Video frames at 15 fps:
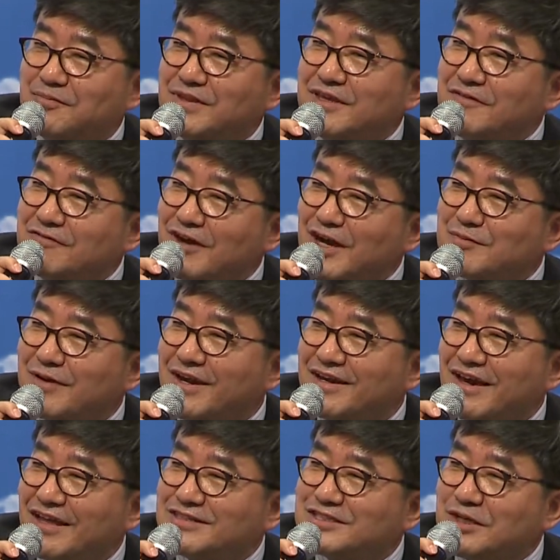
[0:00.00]
If I may
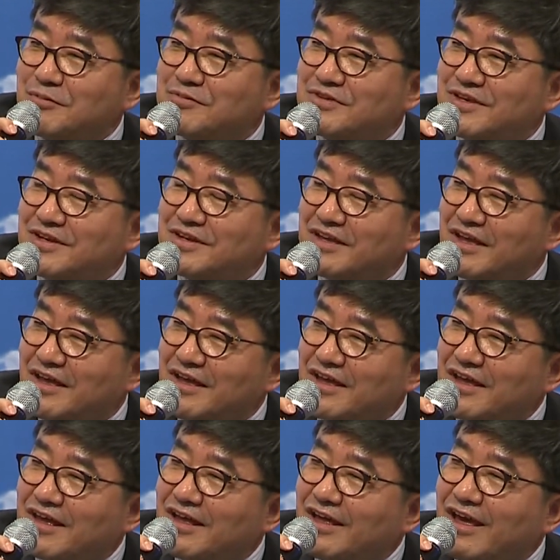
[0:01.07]
add something,
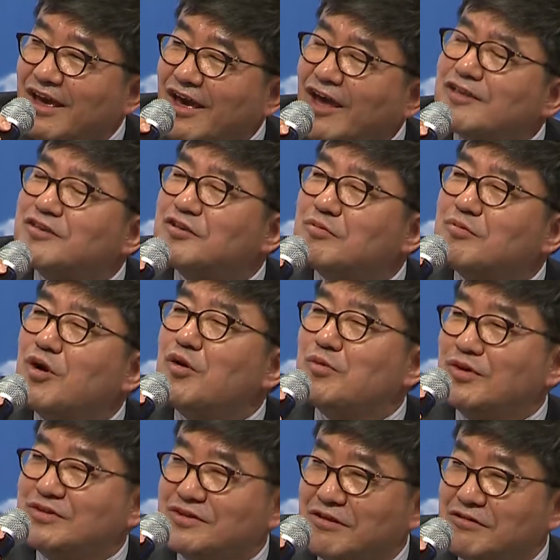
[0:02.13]
at the
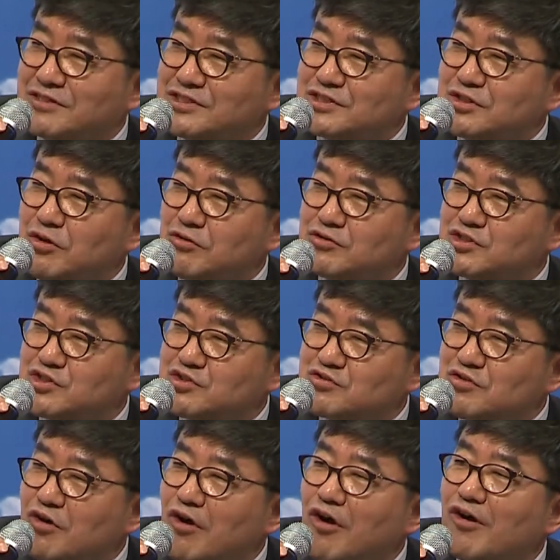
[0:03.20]
moment, there is no
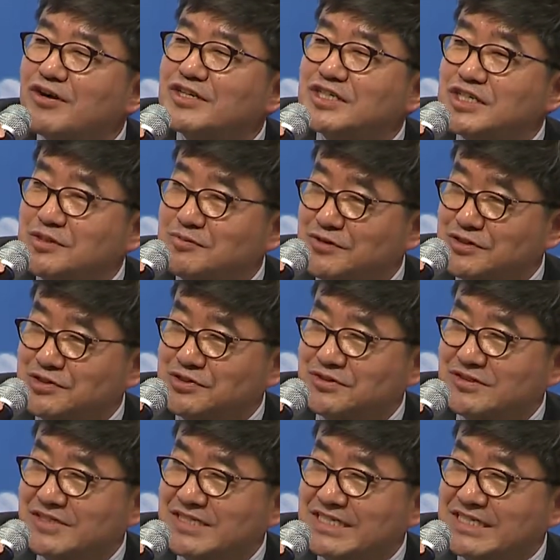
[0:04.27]
strong
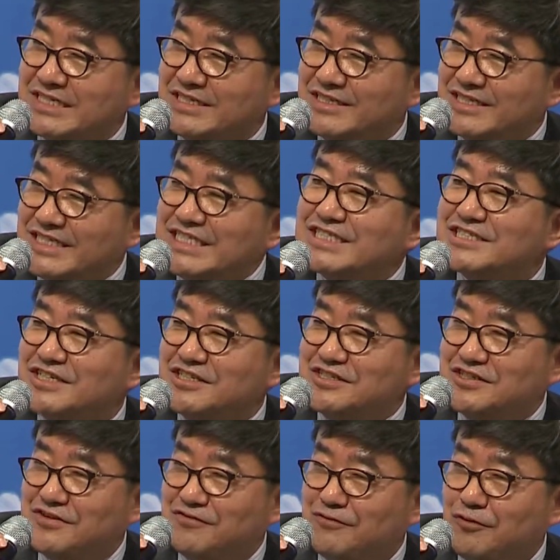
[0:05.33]
commercial
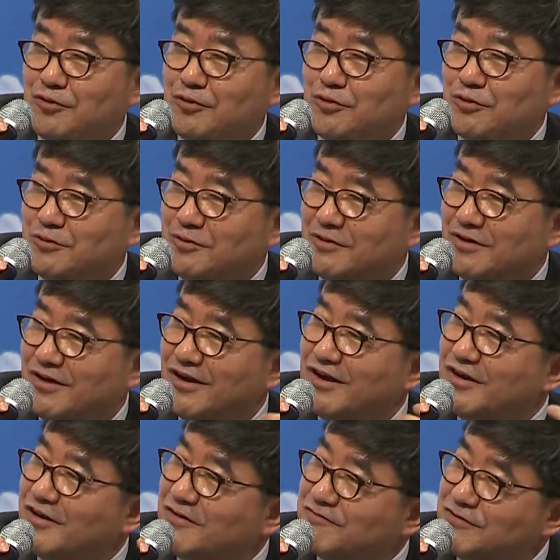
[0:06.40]
incentive for
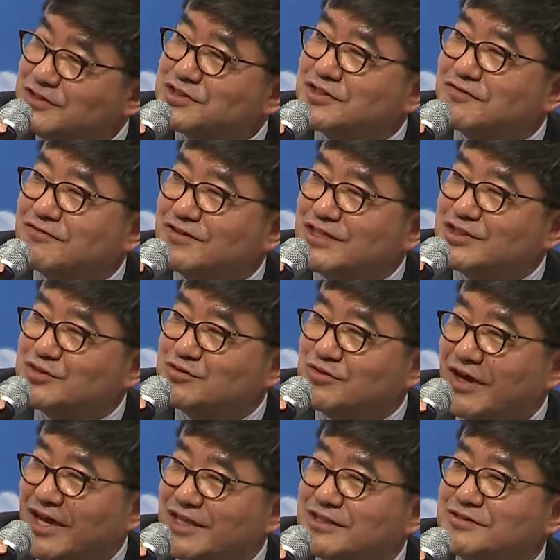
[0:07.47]
fishing fleets to
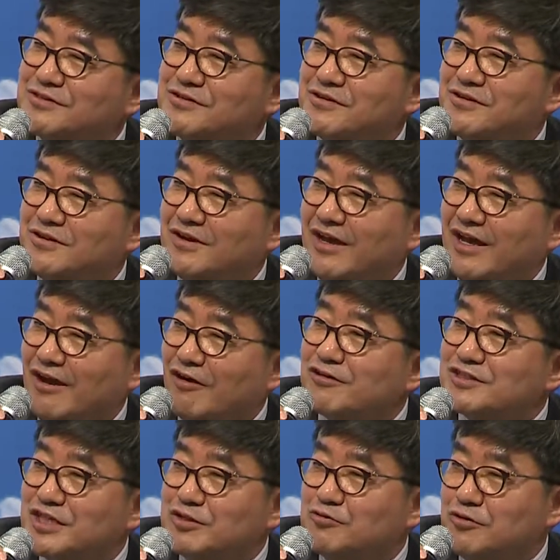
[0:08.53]
enter
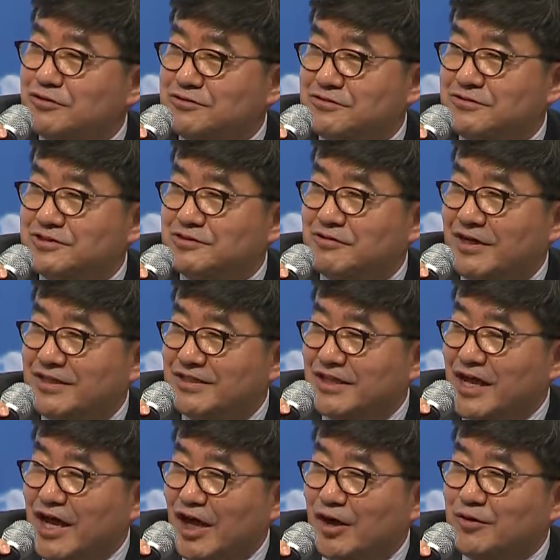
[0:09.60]
Arctic waters right
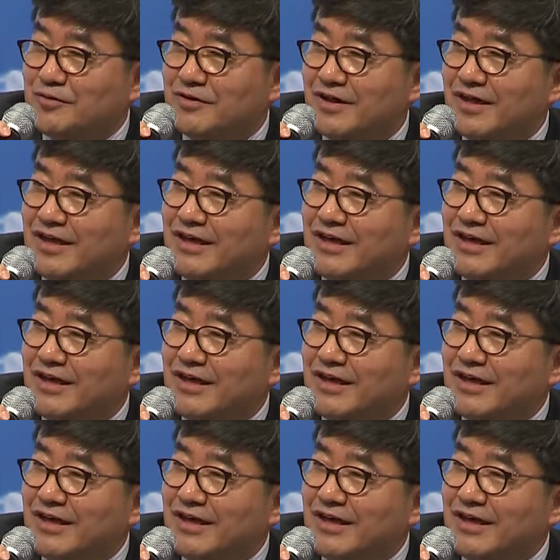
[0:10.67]
now,